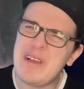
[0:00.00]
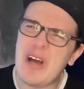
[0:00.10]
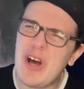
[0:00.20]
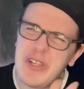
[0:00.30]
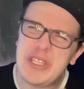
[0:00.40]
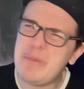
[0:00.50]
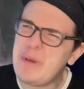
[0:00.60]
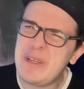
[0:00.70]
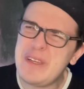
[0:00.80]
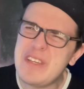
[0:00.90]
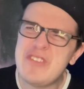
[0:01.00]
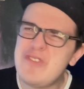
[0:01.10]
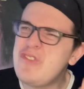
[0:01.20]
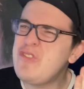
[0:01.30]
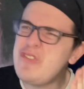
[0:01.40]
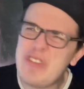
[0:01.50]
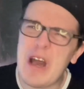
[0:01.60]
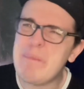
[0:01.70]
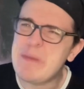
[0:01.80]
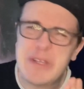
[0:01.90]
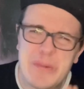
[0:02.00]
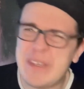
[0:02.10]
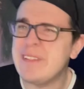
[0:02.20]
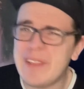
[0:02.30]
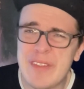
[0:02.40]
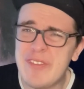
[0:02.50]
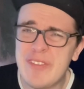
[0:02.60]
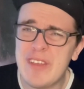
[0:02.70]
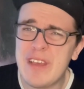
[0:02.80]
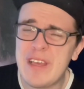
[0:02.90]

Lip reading: Hollywood, stop doing this.